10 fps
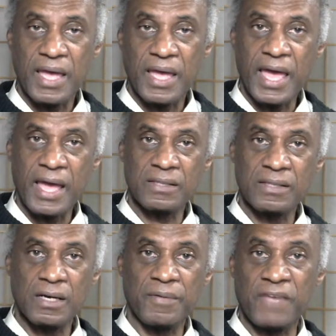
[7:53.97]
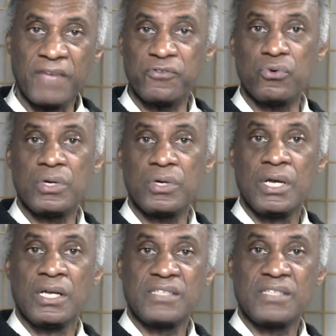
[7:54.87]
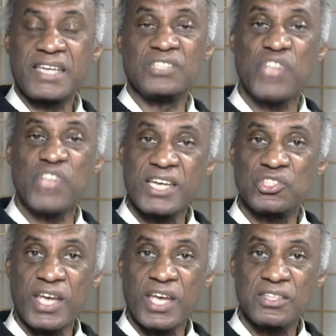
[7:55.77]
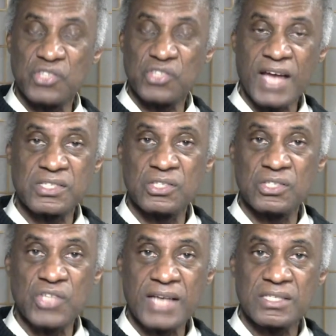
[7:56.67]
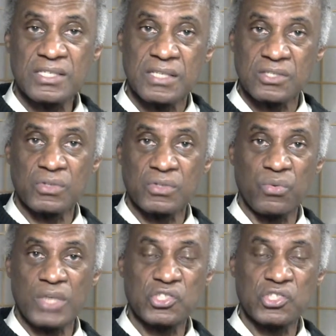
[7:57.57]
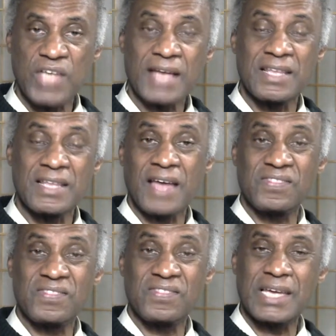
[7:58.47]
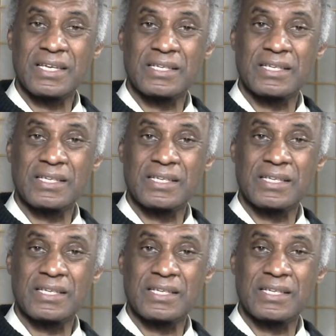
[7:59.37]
And if you're taking J&J, the Johnson & Johnson, it's only 1 shot, and I think